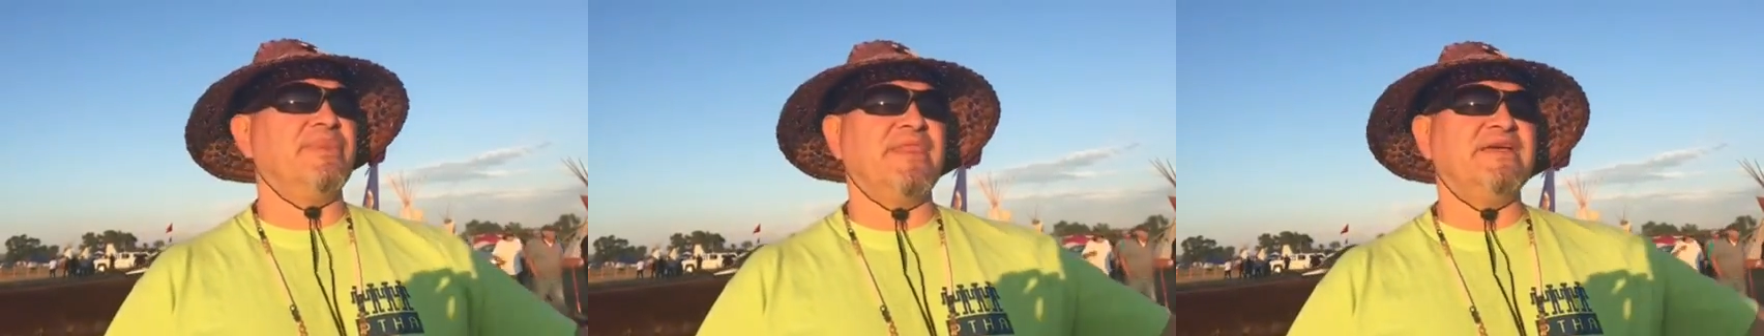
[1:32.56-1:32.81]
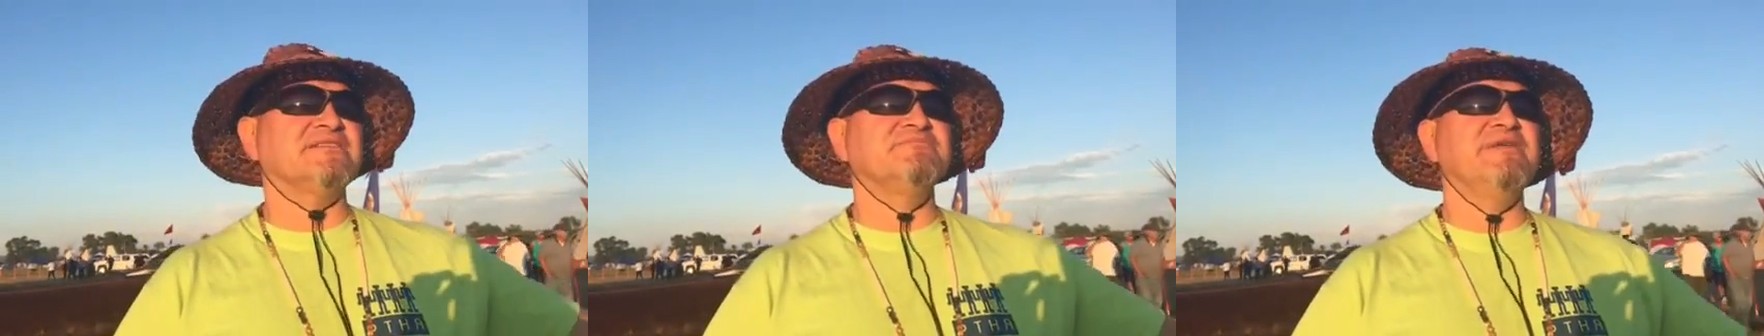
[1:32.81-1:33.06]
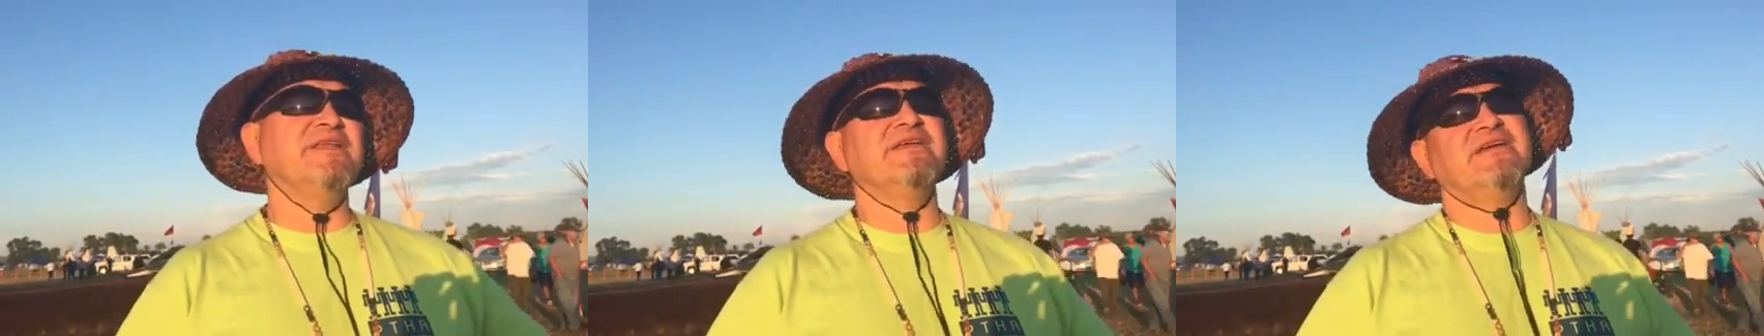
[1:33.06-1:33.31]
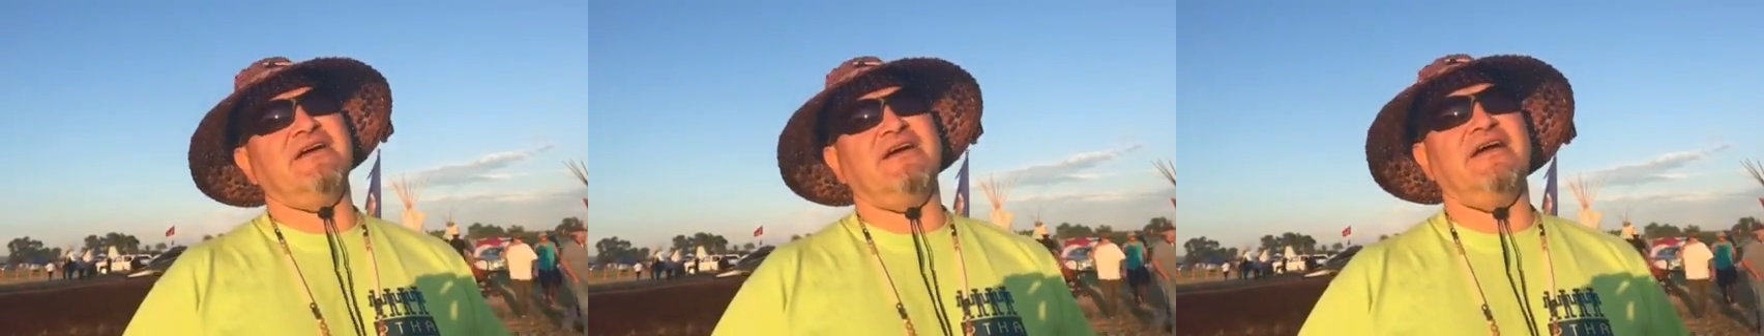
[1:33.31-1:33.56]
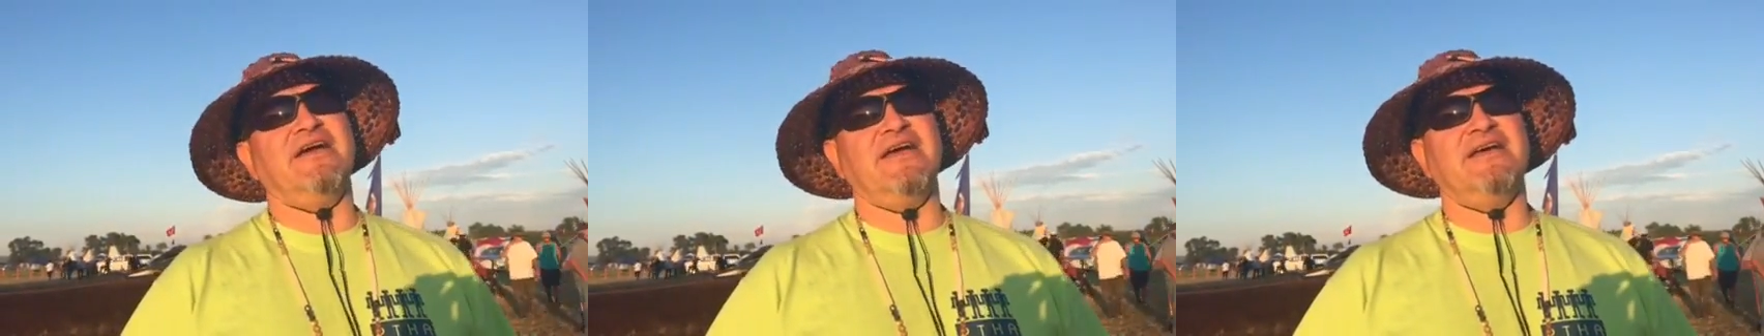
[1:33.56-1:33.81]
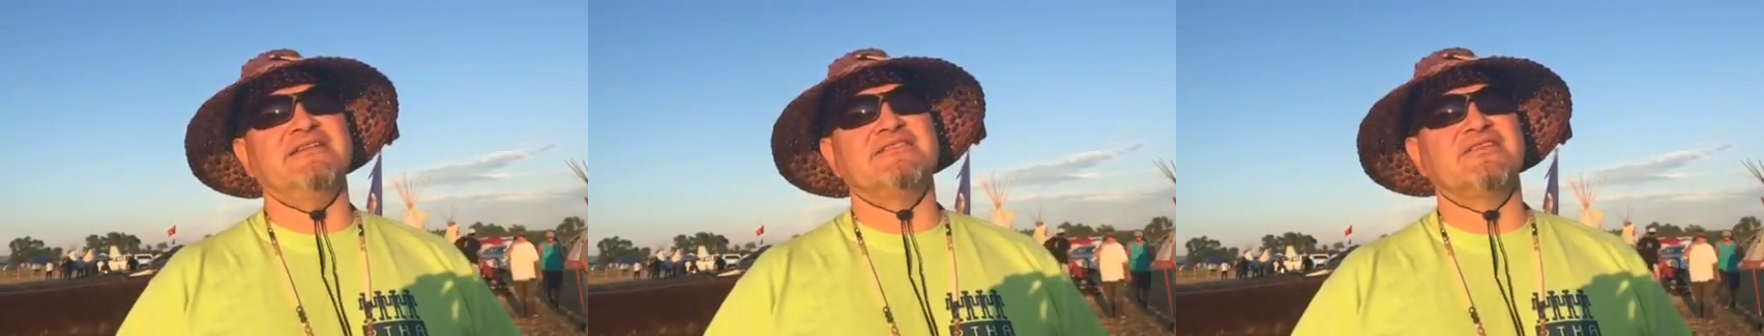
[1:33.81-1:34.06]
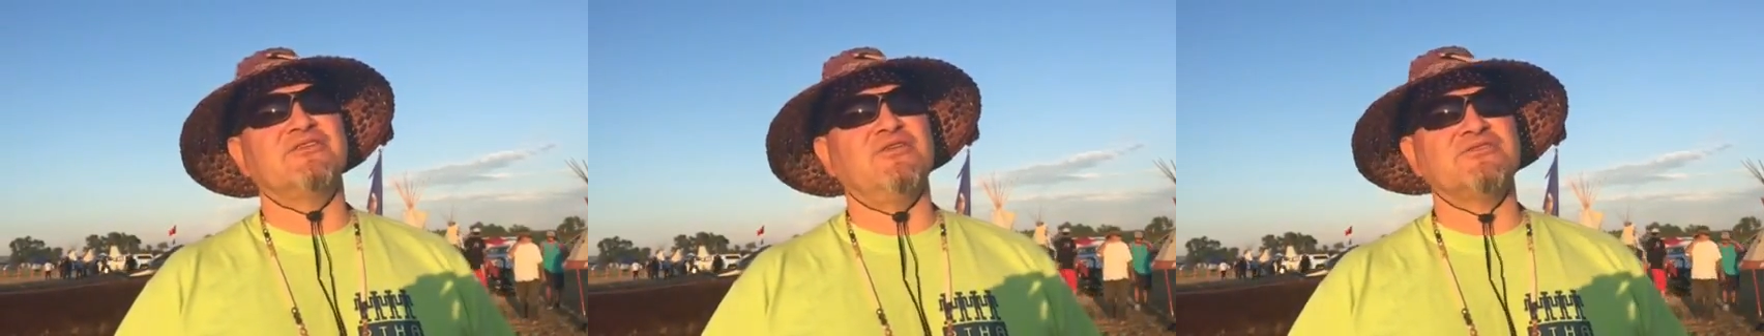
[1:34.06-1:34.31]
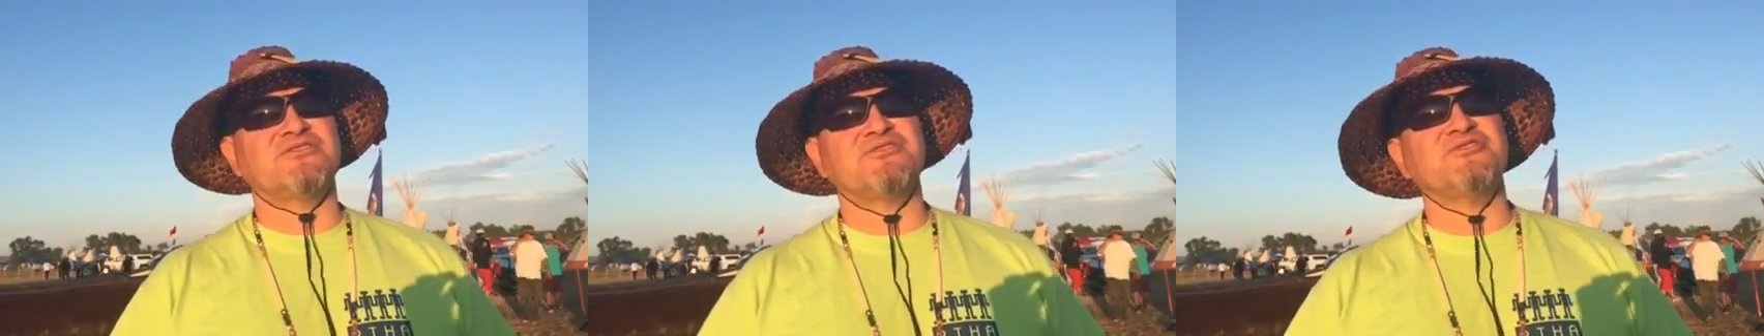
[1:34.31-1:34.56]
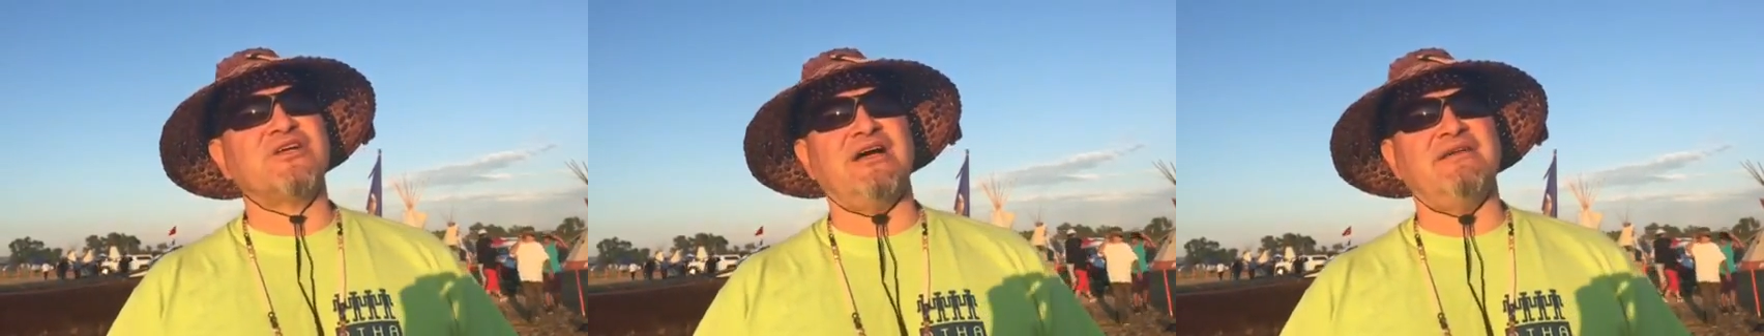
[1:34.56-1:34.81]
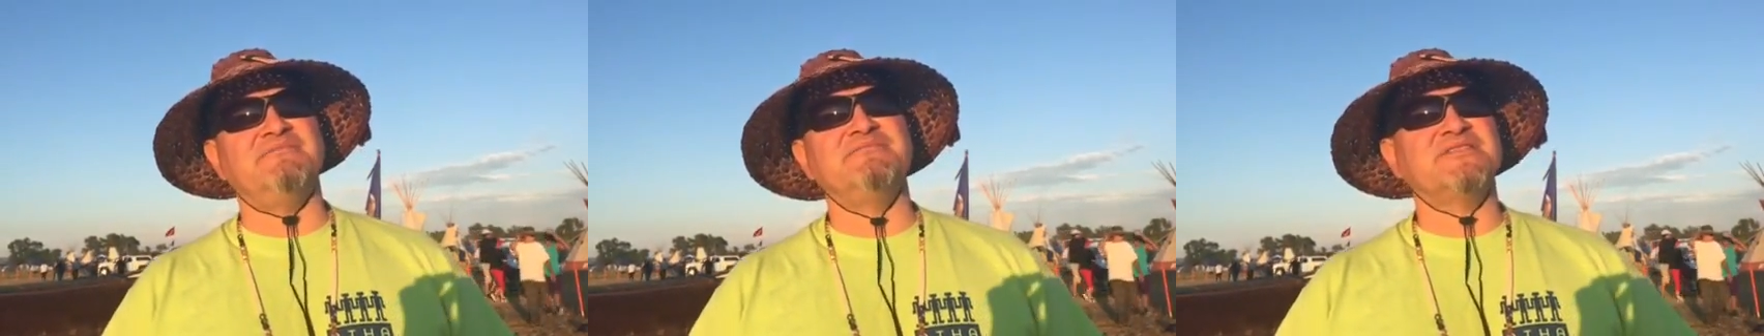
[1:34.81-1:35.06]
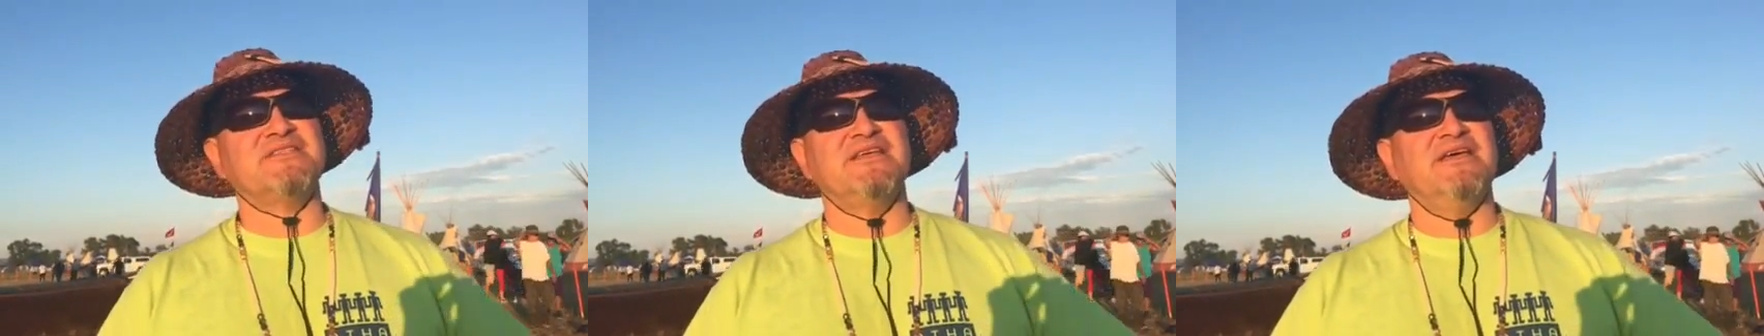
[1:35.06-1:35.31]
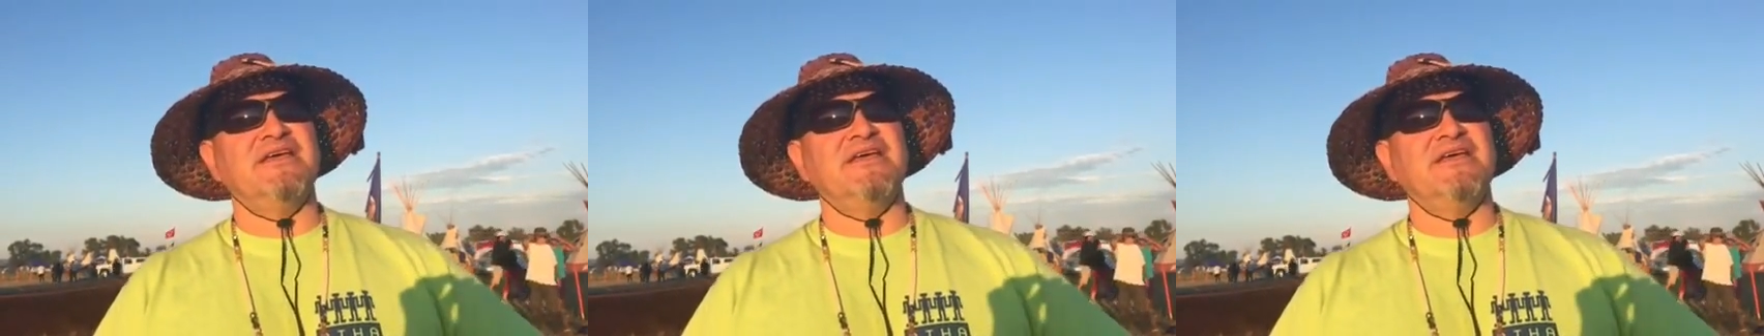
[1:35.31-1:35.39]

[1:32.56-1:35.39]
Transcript: As many as the coastal tribes